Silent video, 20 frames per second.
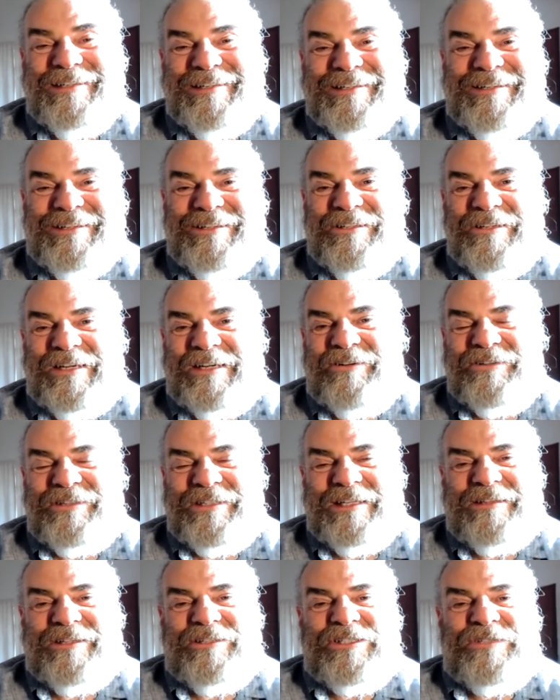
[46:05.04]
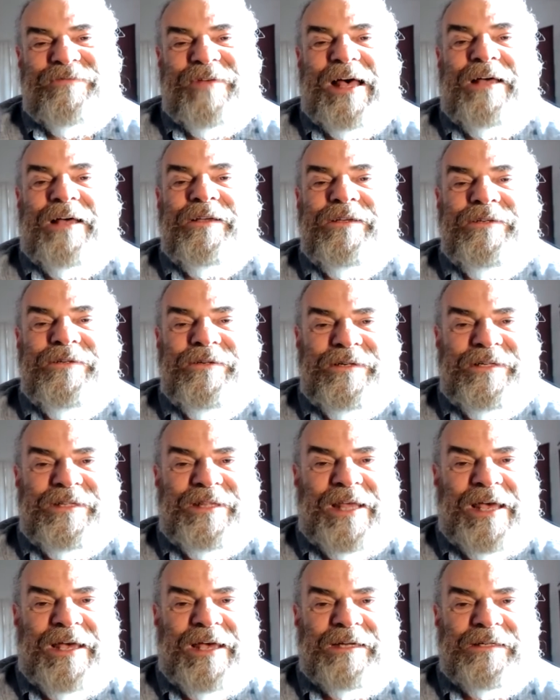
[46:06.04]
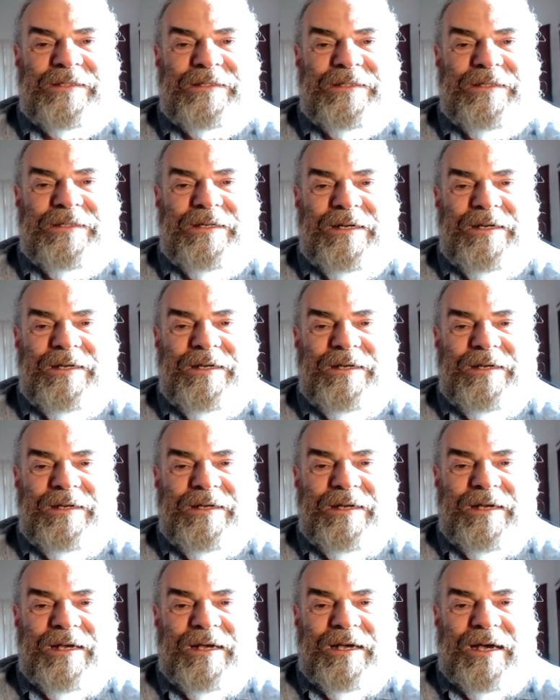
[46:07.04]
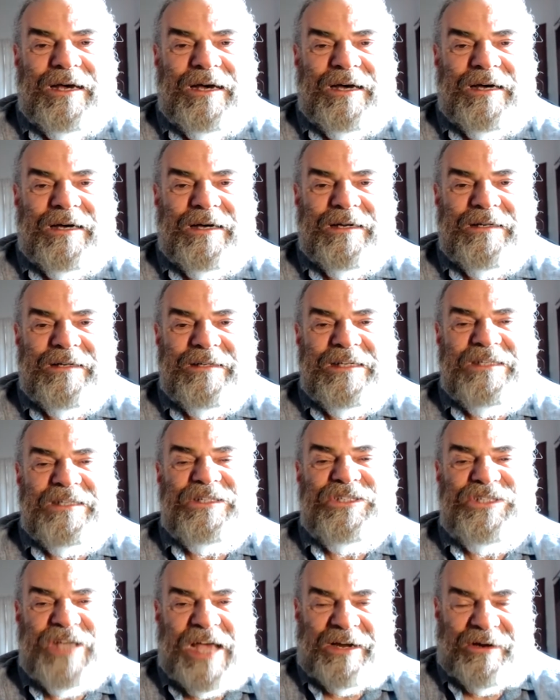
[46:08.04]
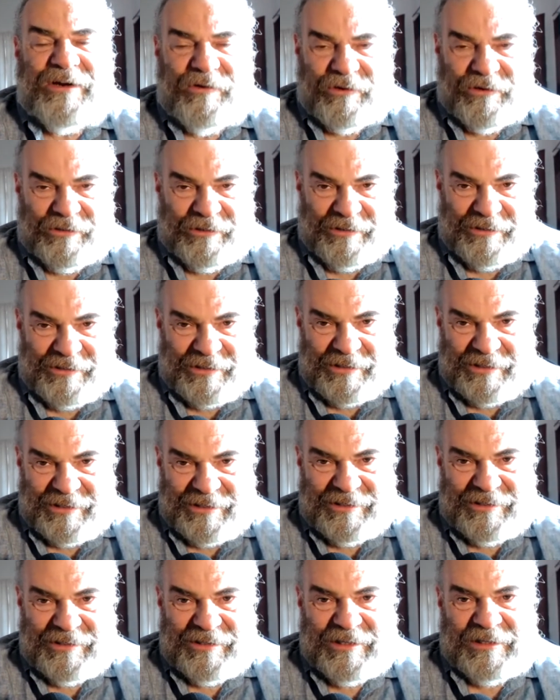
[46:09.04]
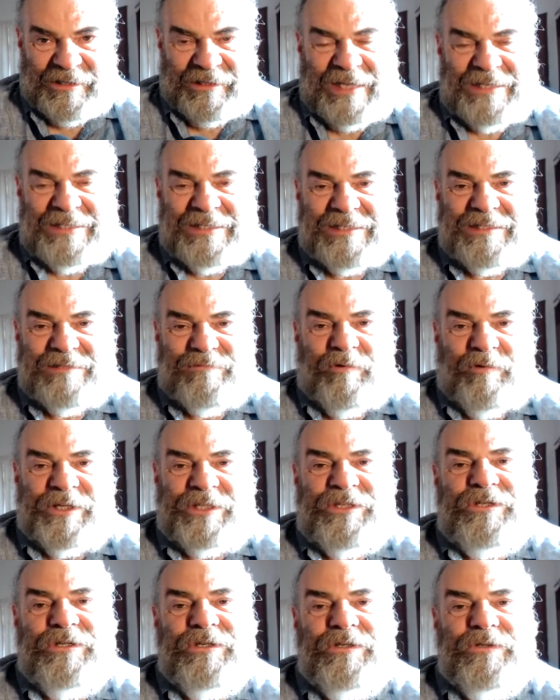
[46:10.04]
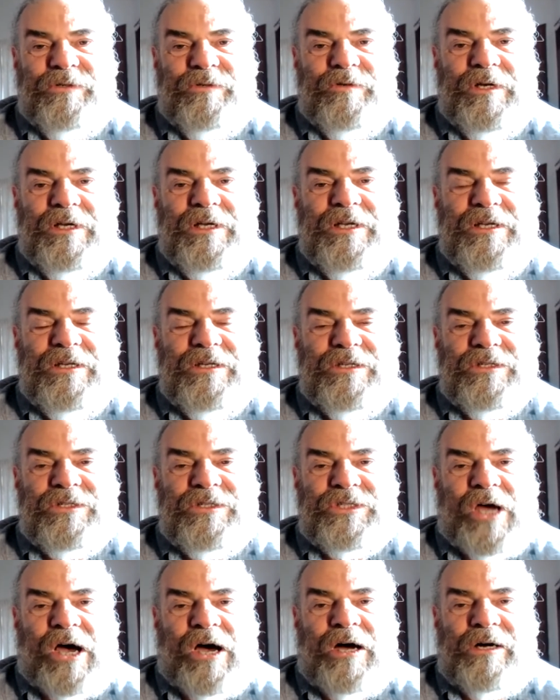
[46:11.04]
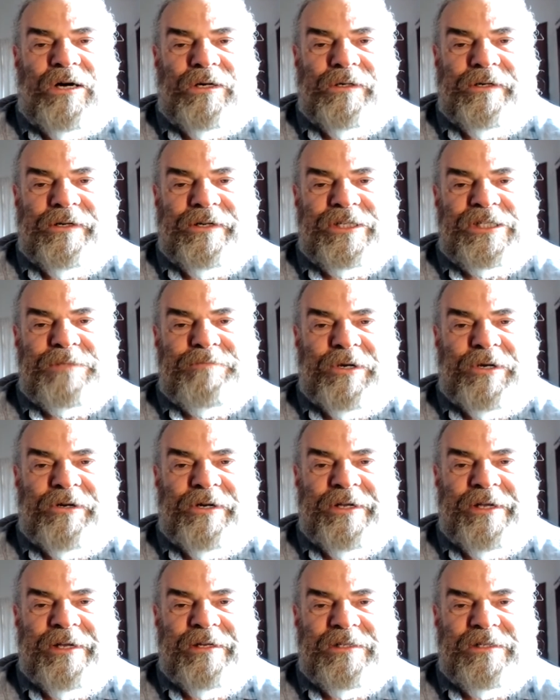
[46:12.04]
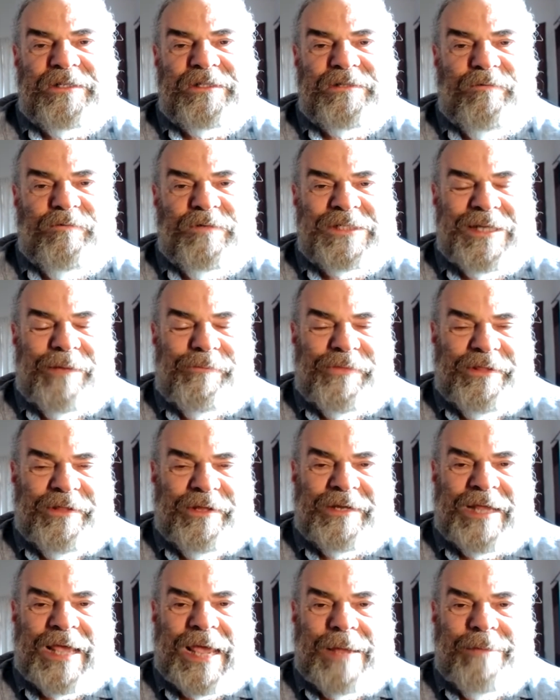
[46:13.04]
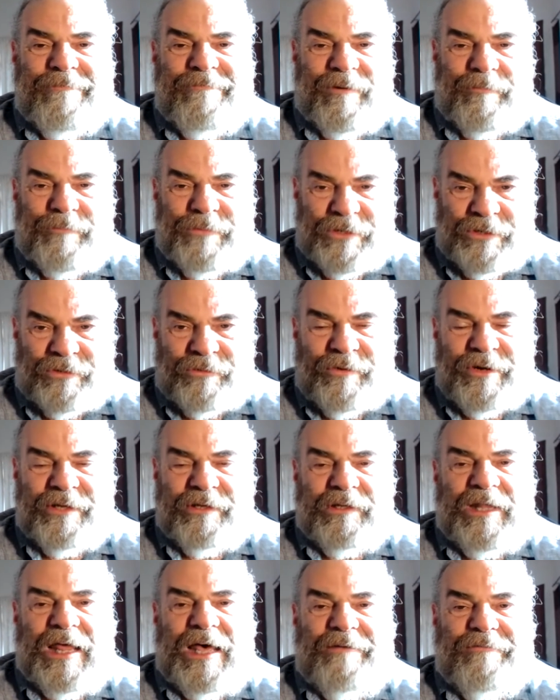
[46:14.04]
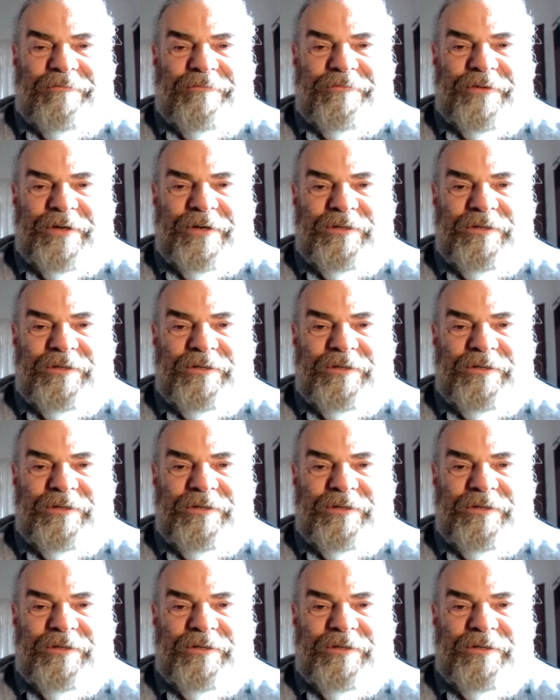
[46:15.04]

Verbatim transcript: You know, I don't think there's value in that in general, unless what you saw or experienced was something that came from your real life.